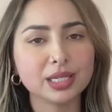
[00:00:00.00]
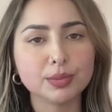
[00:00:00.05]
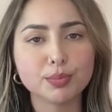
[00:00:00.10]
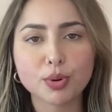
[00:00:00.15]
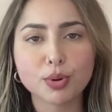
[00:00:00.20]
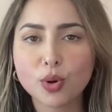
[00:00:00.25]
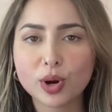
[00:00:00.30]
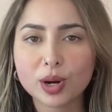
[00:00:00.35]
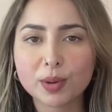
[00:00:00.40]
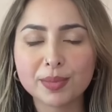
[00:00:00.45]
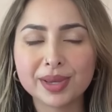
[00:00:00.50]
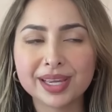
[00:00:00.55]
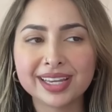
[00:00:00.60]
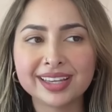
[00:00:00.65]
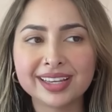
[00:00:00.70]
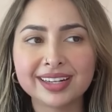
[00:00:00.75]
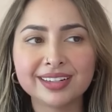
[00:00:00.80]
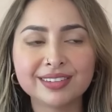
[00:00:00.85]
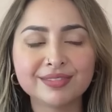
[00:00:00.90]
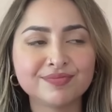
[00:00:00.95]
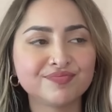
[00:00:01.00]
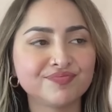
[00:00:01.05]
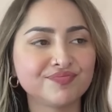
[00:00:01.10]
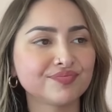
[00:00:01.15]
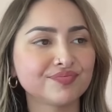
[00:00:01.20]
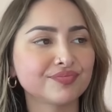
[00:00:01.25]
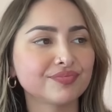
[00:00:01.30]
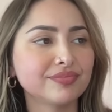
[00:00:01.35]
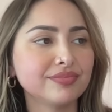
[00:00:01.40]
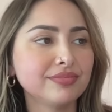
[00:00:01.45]
Portman,
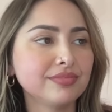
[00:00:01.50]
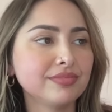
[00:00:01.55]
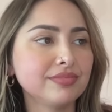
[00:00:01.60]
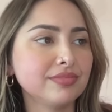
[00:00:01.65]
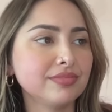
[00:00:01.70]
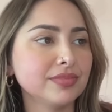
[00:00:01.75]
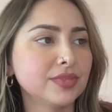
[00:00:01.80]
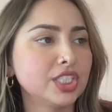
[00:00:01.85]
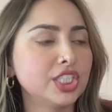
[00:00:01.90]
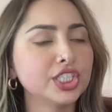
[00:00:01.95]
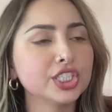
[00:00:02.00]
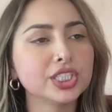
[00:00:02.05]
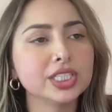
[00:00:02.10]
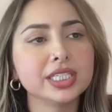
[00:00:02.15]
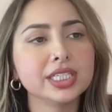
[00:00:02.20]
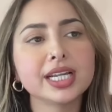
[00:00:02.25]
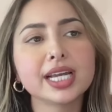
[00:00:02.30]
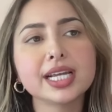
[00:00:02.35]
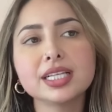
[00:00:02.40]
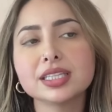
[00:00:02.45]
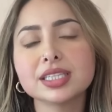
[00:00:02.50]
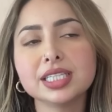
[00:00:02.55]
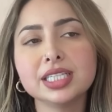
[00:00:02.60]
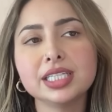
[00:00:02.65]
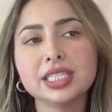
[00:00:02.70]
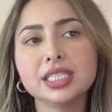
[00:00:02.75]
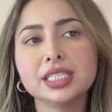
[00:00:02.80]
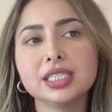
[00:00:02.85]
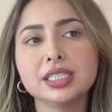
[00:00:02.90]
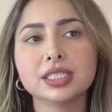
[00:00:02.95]
Keira
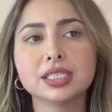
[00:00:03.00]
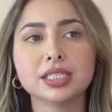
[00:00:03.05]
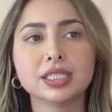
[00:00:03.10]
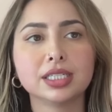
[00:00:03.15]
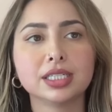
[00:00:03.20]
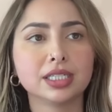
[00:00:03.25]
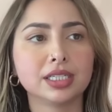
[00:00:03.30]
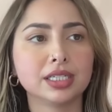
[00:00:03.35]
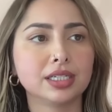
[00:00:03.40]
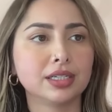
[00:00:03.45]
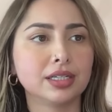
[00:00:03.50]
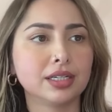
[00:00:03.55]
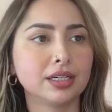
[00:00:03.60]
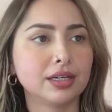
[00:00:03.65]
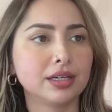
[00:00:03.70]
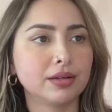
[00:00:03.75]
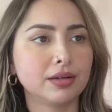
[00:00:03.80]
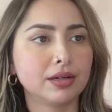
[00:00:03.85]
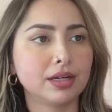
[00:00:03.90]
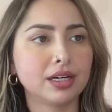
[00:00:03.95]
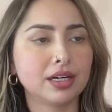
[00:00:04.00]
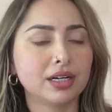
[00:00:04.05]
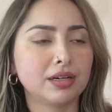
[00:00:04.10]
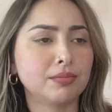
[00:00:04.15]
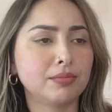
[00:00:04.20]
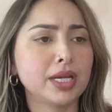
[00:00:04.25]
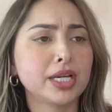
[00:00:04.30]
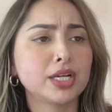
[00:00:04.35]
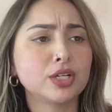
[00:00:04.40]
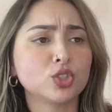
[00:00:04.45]
Knightley, uh,
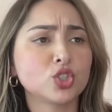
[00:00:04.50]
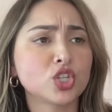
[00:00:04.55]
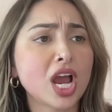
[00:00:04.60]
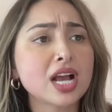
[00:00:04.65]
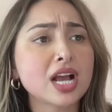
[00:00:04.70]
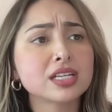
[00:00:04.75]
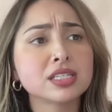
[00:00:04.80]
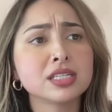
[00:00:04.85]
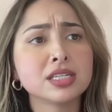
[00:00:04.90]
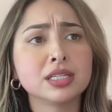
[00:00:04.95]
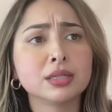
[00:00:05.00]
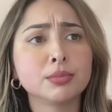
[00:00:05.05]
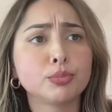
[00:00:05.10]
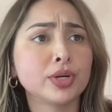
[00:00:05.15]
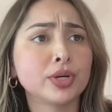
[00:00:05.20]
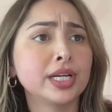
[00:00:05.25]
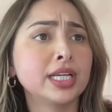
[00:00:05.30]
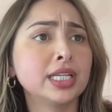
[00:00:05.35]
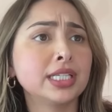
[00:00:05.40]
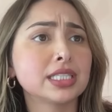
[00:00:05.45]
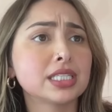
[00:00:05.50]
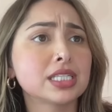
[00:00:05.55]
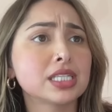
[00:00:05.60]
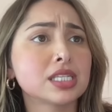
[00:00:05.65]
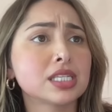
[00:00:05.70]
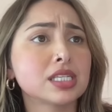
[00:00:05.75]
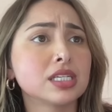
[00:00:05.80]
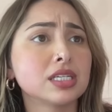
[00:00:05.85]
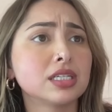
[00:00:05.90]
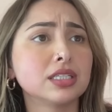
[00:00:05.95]
Michael Jackson,
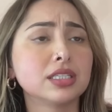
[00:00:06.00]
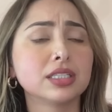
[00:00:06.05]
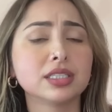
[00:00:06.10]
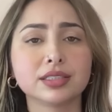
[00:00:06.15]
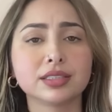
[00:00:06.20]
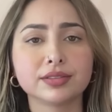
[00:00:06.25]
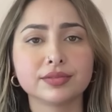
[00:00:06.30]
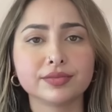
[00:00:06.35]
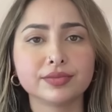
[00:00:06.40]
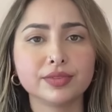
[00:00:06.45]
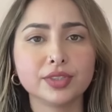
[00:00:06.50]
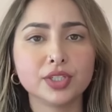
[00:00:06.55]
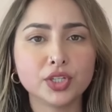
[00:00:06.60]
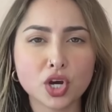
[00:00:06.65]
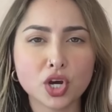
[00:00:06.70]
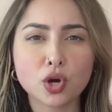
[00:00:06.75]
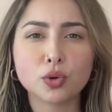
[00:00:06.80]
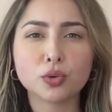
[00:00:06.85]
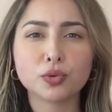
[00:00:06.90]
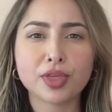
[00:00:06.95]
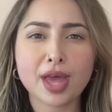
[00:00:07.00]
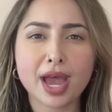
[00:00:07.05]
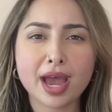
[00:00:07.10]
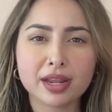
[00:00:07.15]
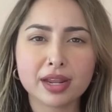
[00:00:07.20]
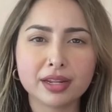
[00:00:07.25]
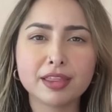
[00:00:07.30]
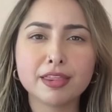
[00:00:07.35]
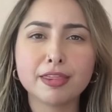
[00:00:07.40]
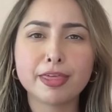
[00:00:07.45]
Prince, you know, that
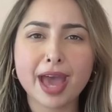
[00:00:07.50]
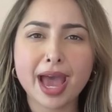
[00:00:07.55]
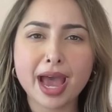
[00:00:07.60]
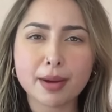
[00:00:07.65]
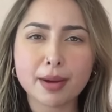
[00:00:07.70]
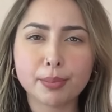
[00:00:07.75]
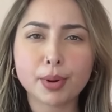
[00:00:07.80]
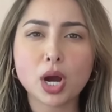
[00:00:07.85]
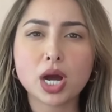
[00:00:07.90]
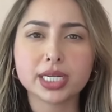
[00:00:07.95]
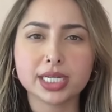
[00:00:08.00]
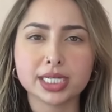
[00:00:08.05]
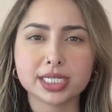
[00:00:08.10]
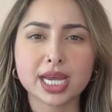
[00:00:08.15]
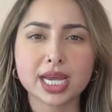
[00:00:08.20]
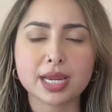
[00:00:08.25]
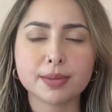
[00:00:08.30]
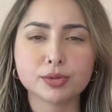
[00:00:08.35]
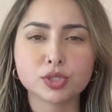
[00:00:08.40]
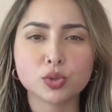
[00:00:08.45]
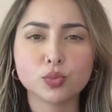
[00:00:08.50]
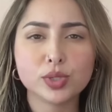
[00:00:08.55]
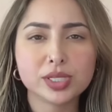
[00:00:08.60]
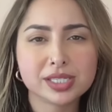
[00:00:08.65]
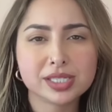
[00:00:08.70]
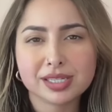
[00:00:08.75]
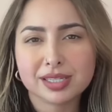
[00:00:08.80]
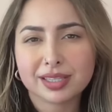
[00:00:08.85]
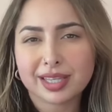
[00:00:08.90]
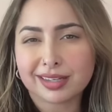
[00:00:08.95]
that body mm. type. So we
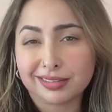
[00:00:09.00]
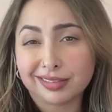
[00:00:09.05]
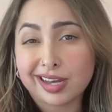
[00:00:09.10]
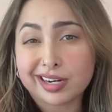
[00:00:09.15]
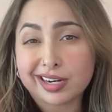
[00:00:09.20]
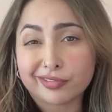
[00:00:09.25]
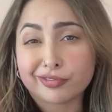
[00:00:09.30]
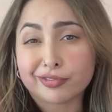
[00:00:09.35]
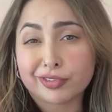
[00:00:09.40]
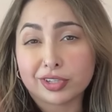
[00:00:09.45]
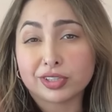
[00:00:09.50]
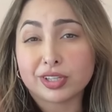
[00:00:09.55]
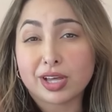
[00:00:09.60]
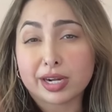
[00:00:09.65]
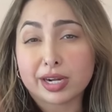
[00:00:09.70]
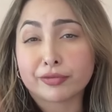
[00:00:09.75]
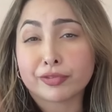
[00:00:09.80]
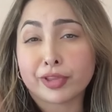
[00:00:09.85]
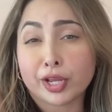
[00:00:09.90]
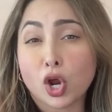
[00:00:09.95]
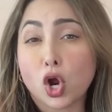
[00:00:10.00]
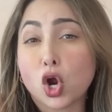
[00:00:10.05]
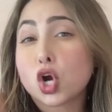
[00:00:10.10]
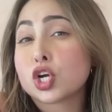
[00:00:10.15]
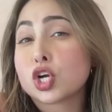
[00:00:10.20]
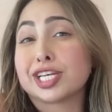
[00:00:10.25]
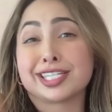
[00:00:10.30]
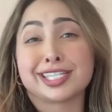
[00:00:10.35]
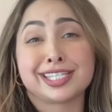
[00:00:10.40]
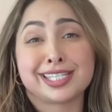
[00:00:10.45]
see like a lot of a lot of like
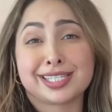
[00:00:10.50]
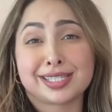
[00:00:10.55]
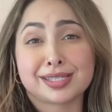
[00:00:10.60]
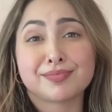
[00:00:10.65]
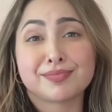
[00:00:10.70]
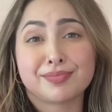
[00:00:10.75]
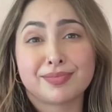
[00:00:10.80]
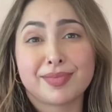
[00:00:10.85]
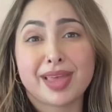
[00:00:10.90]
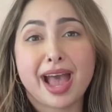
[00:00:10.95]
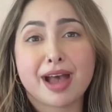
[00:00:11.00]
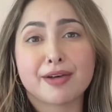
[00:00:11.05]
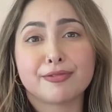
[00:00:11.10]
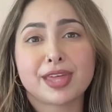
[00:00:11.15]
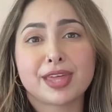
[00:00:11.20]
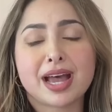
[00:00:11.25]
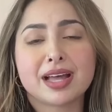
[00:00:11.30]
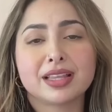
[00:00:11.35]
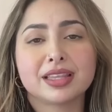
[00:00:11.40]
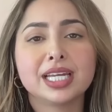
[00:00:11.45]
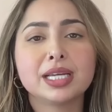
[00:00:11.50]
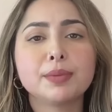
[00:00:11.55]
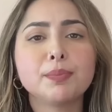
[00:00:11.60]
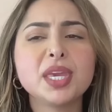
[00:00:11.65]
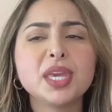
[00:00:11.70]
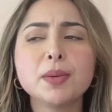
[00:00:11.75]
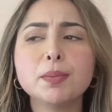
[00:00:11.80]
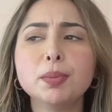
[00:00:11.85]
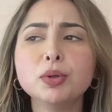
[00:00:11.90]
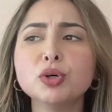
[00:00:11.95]
artists have that. Like
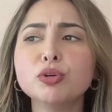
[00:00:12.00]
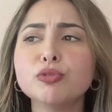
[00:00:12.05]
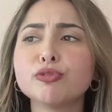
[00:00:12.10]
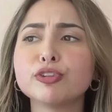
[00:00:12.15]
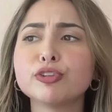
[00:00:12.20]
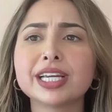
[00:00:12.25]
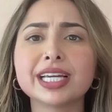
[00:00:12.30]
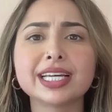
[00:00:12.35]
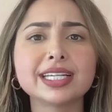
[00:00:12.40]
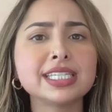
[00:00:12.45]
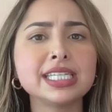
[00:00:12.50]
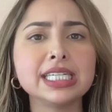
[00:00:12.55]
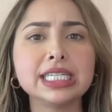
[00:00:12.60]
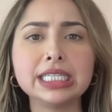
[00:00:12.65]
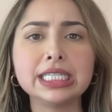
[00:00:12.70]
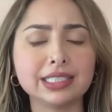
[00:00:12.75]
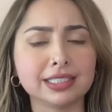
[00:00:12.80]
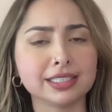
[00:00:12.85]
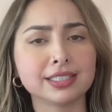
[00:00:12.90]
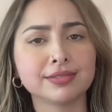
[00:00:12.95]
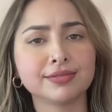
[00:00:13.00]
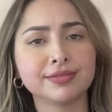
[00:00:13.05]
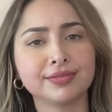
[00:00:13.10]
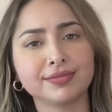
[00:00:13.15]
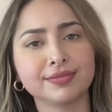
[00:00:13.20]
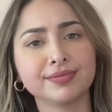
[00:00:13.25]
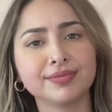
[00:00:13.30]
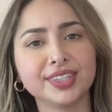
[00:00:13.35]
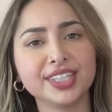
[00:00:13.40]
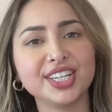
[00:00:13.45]
people yeah. who forget to eat,
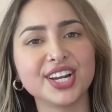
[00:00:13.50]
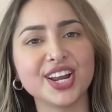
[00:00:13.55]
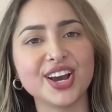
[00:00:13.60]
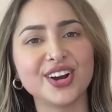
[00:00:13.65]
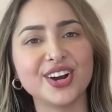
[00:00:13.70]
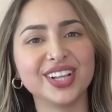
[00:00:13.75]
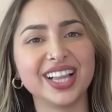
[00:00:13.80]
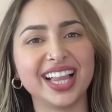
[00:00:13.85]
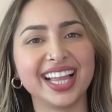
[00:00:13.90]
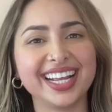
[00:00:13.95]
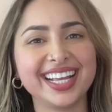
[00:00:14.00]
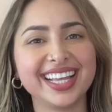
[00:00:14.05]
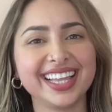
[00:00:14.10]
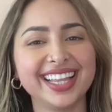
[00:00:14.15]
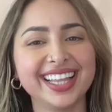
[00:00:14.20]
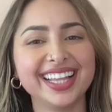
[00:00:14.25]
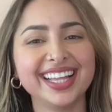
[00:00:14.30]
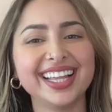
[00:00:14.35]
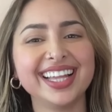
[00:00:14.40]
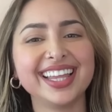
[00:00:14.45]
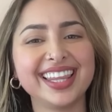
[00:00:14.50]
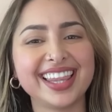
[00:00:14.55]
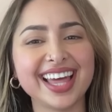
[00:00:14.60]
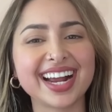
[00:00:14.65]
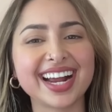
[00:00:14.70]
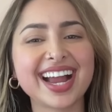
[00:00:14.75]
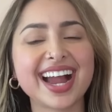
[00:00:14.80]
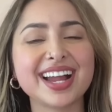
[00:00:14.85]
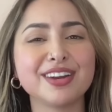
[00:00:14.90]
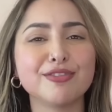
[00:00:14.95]
you know, like yeah. that
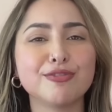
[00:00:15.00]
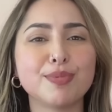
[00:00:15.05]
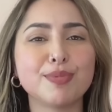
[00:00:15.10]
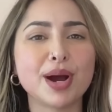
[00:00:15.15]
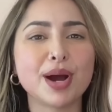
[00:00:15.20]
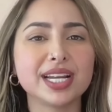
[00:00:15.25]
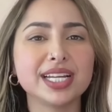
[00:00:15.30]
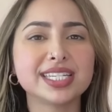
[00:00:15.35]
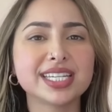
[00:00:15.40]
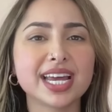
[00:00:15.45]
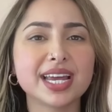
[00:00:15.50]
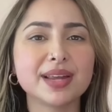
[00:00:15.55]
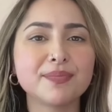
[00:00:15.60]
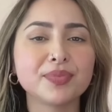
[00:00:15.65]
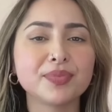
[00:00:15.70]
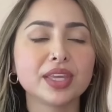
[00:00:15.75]
kind yeah. of body type.